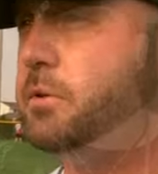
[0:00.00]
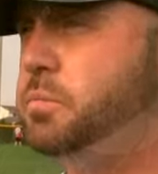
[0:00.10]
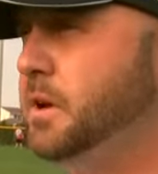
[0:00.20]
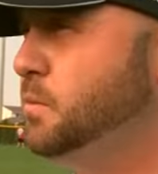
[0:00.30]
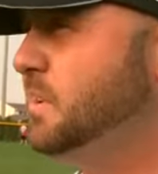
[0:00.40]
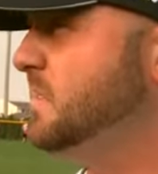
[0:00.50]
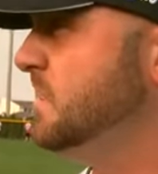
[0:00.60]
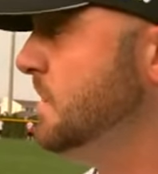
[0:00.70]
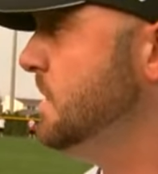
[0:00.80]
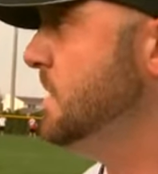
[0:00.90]
ever played with
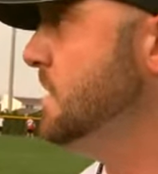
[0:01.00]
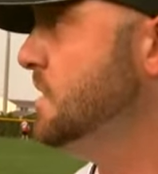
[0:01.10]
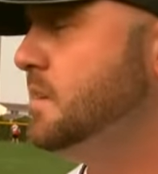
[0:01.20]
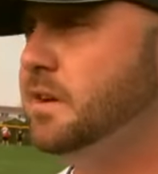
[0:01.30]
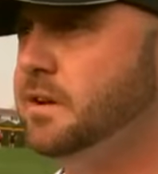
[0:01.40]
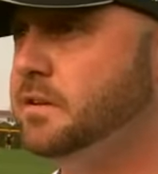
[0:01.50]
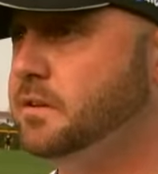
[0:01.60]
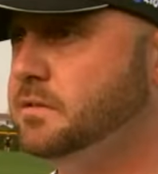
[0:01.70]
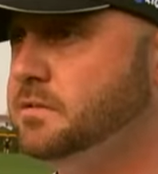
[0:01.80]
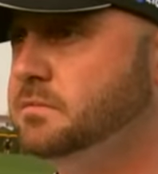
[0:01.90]
and
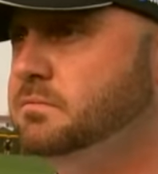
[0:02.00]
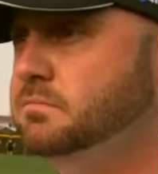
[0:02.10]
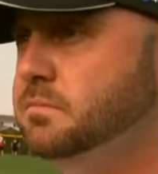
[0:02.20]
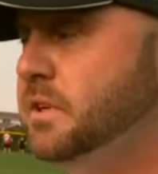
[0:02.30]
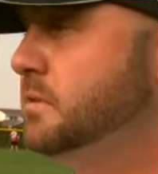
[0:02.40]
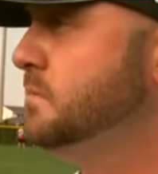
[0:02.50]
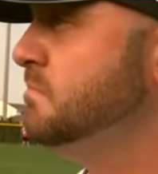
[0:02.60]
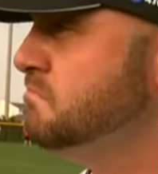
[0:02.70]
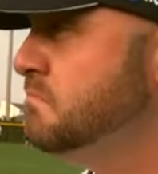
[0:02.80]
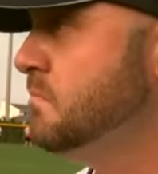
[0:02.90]
against. And
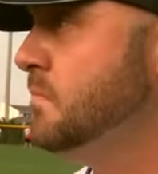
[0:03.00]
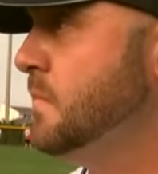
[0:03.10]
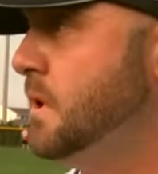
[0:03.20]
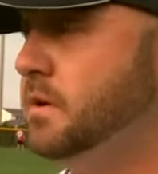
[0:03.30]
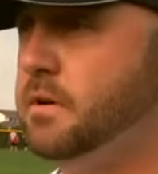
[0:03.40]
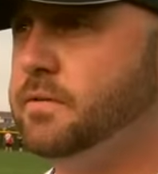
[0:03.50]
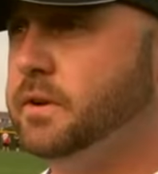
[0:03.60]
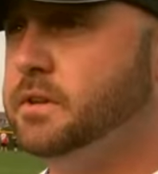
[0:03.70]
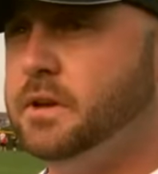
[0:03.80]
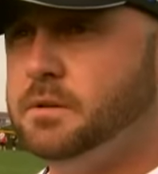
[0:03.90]
I'll never
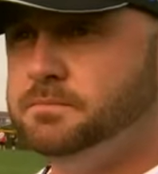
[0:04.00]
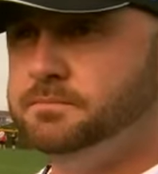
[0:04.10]
forget that.